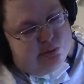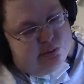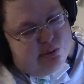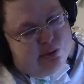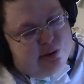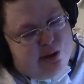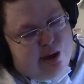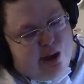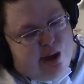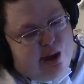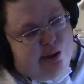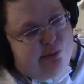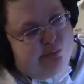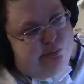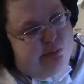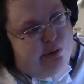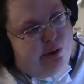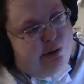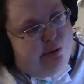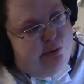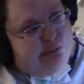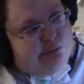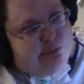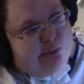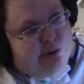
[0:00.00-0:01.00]
You can't
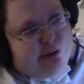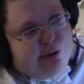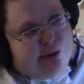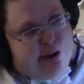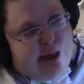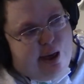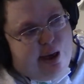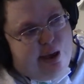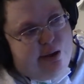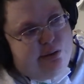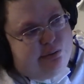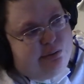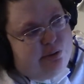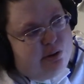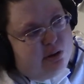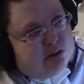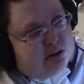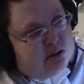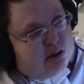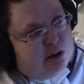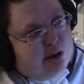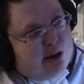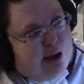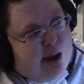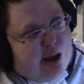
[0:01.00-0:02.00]
improve your life
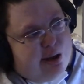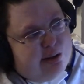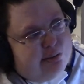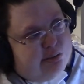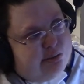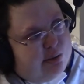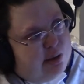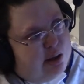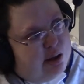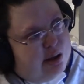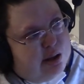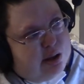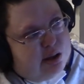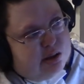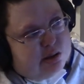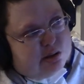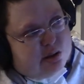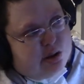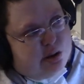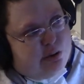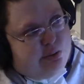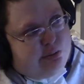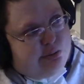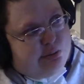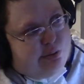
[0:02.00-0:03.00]
once your life is
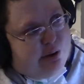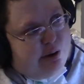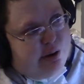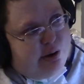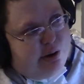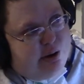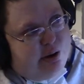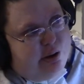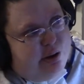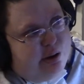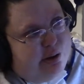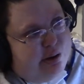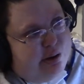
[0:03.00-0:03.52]
over.